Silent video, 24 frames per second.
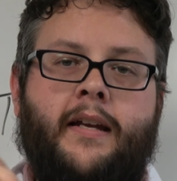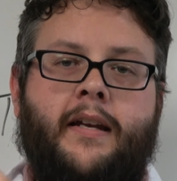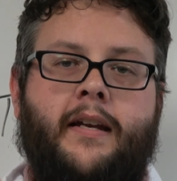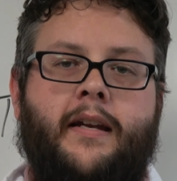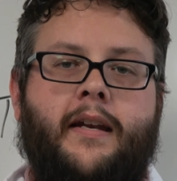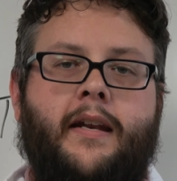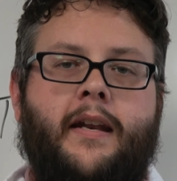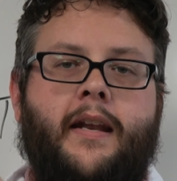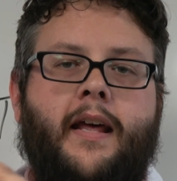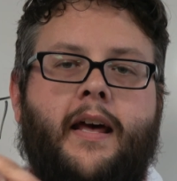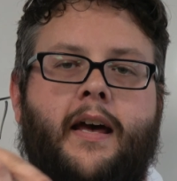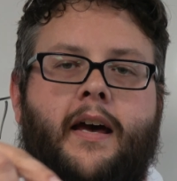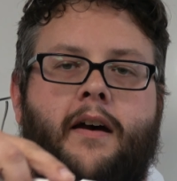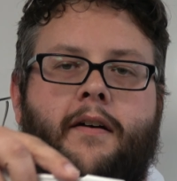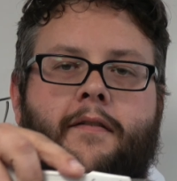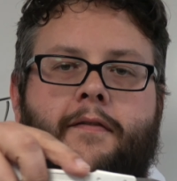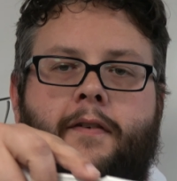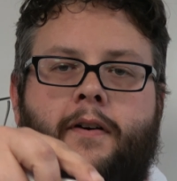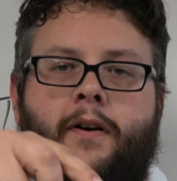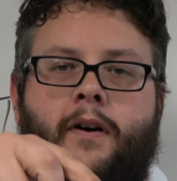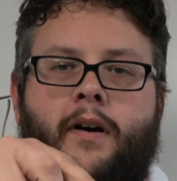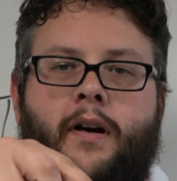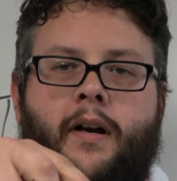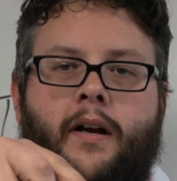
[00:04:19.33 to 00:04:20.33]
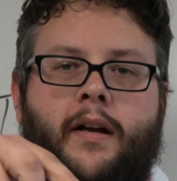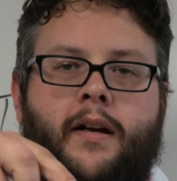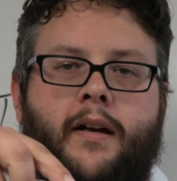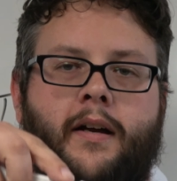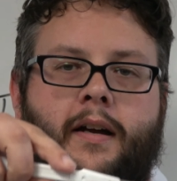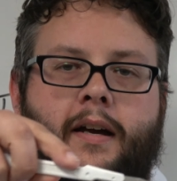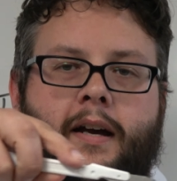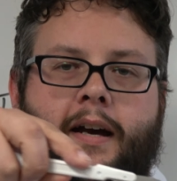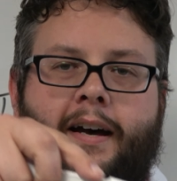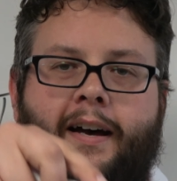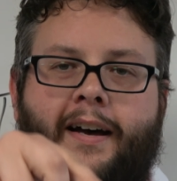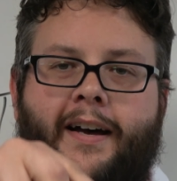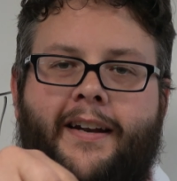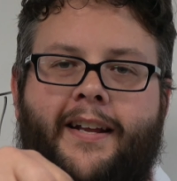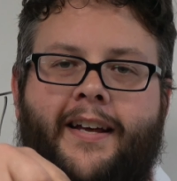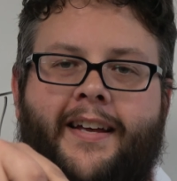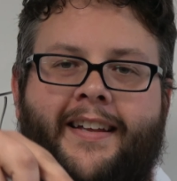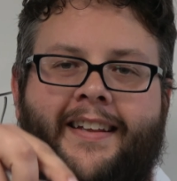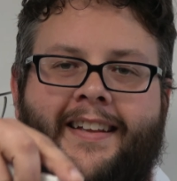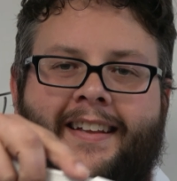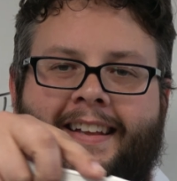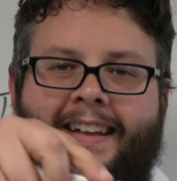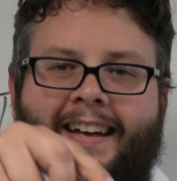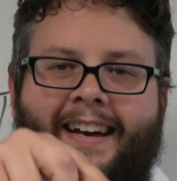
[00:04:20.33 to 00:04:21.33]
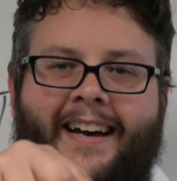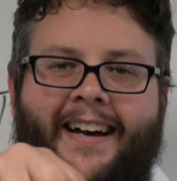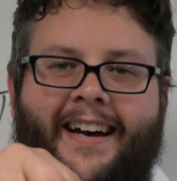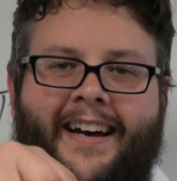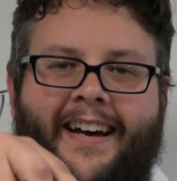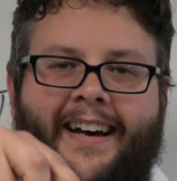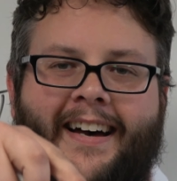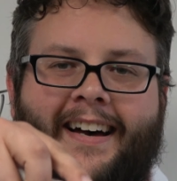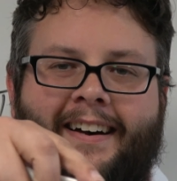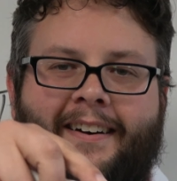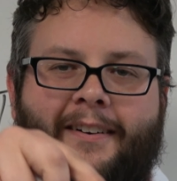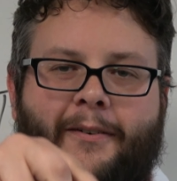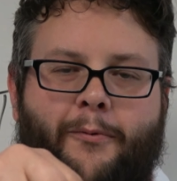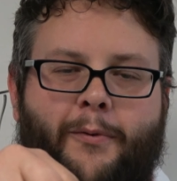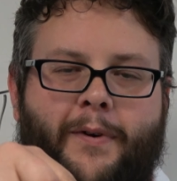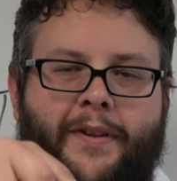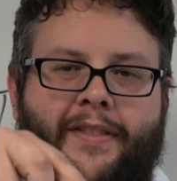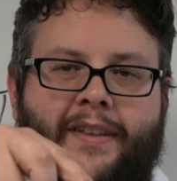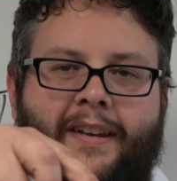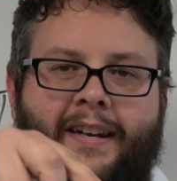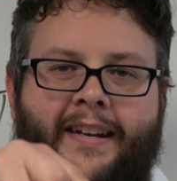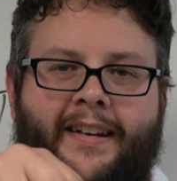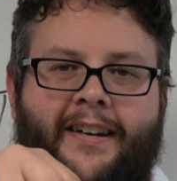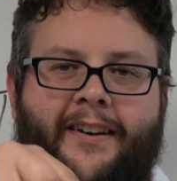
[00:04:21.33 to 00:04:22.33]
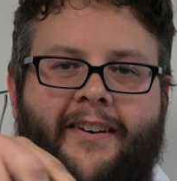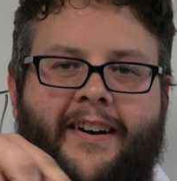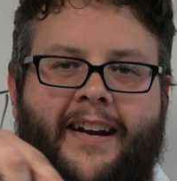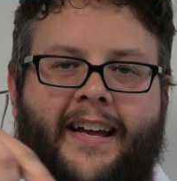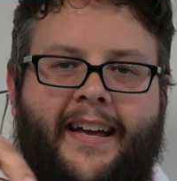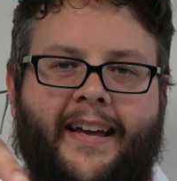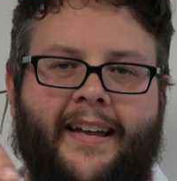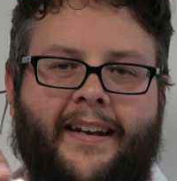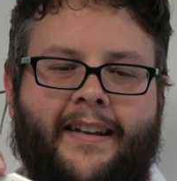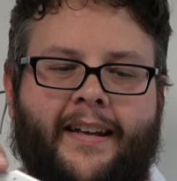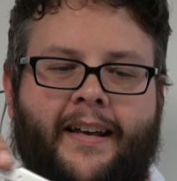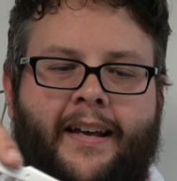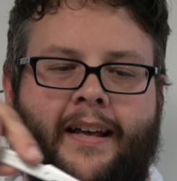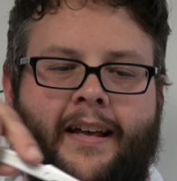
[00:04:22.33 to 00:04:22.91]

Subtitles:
Never cut with it in your hand.